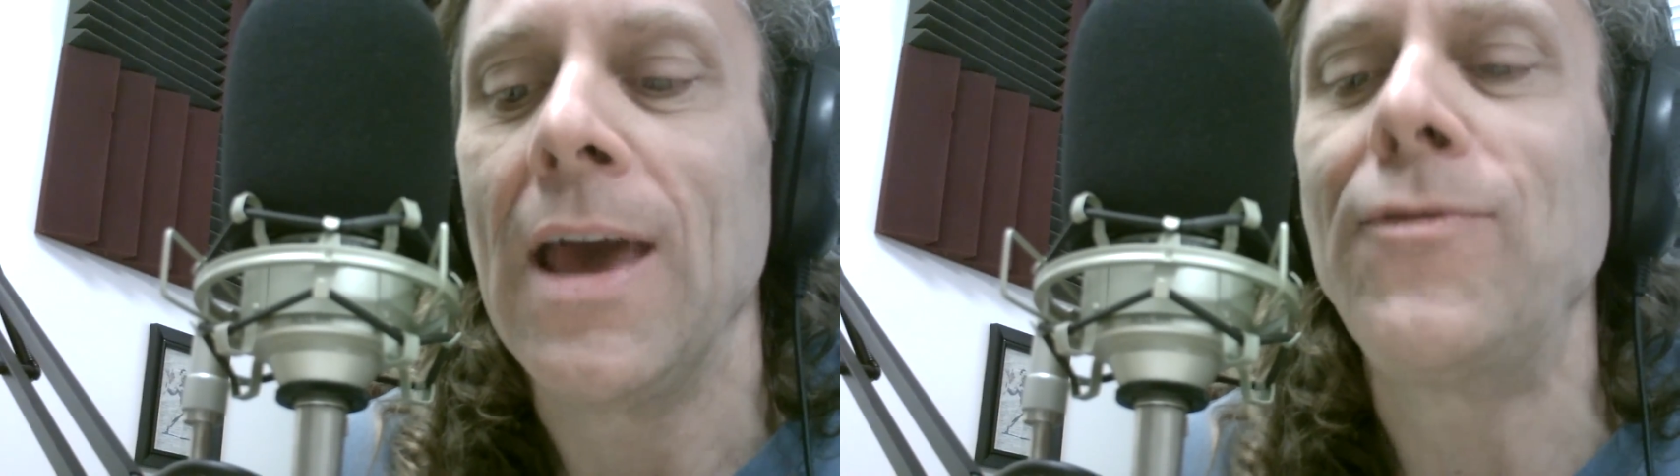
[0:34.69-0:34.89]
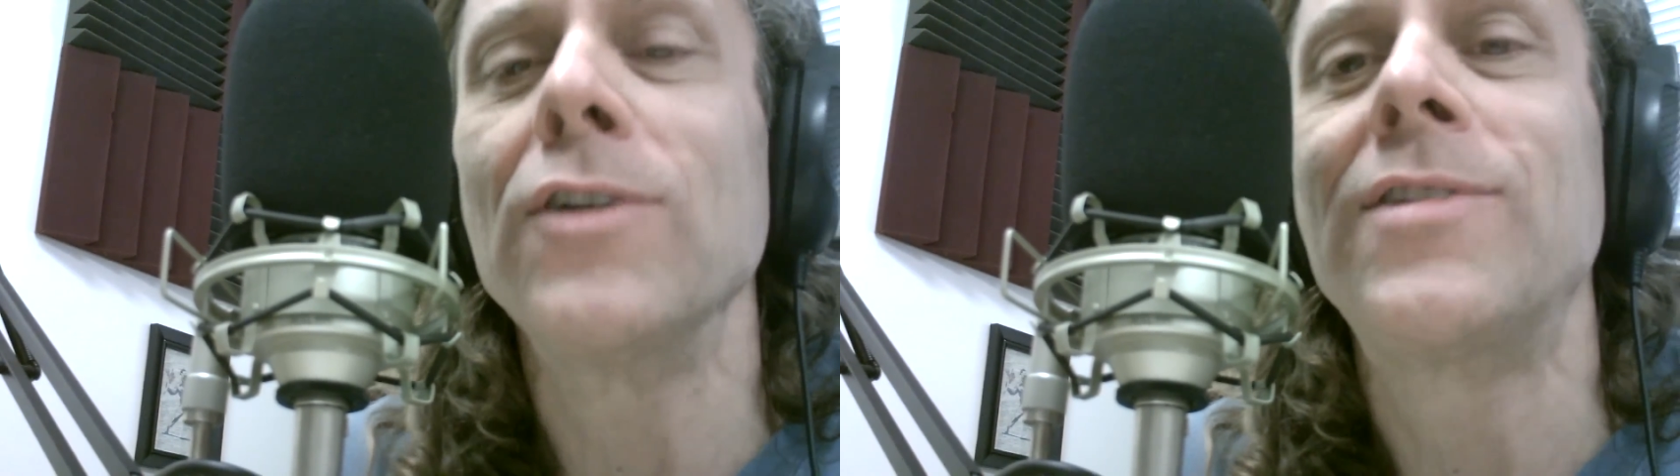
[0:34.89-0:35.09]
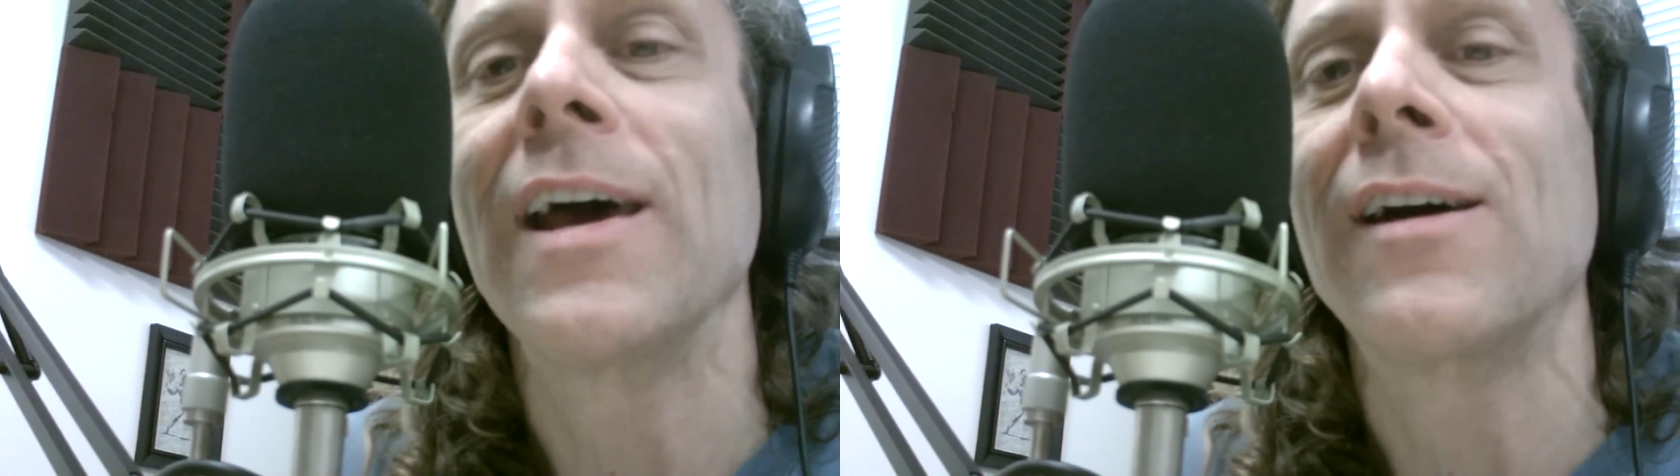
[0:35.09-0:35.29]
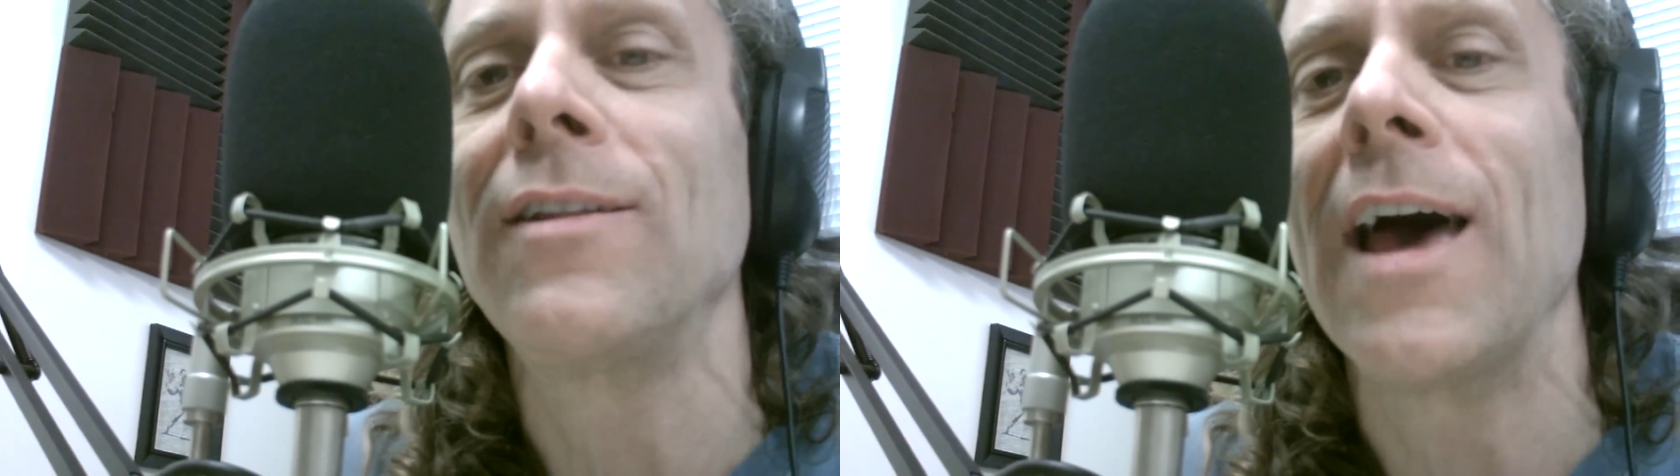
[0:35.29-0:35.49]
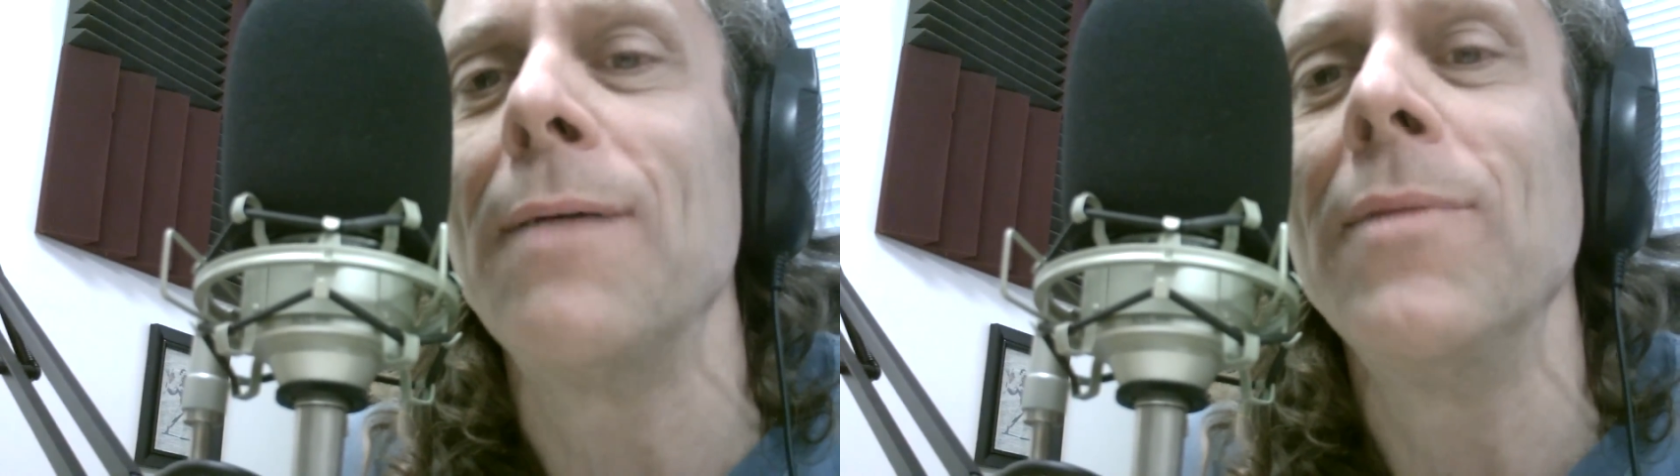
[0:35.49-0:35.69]
If you
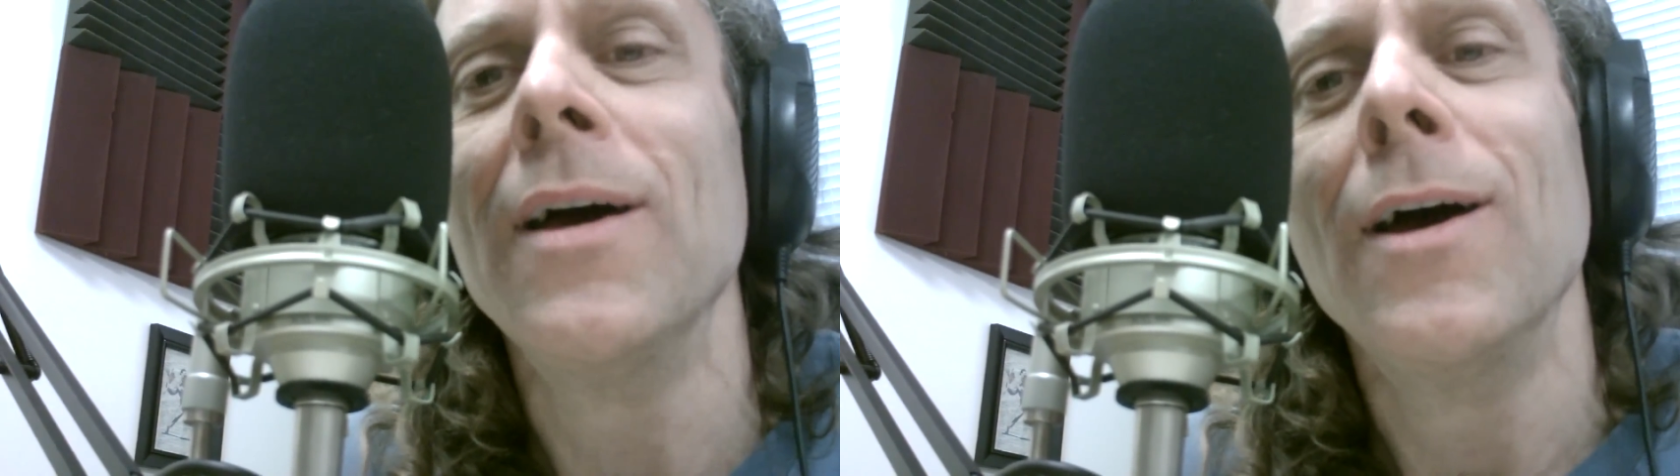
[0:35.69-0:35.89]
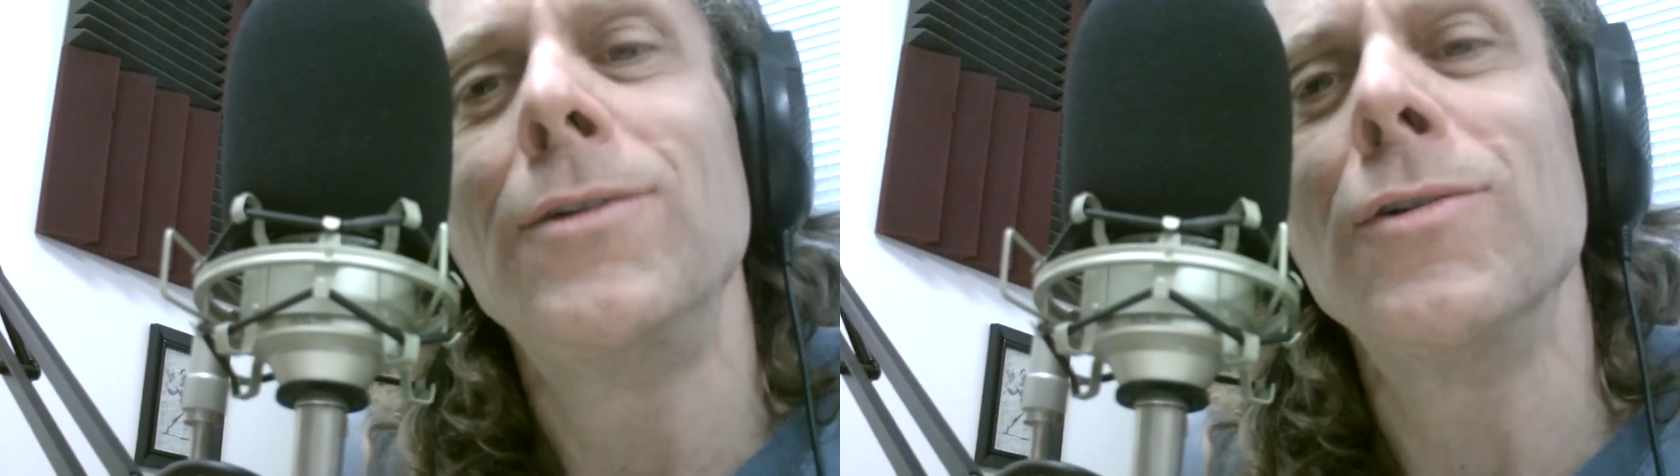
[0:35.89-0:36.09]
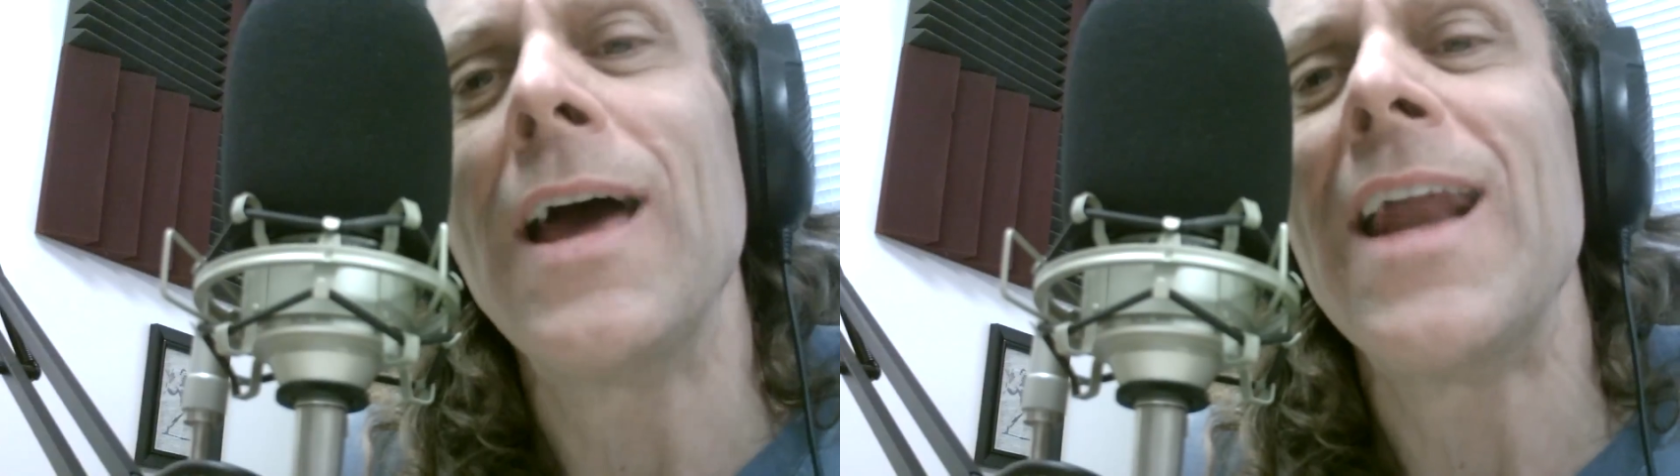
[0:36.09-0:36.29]
tickle them, do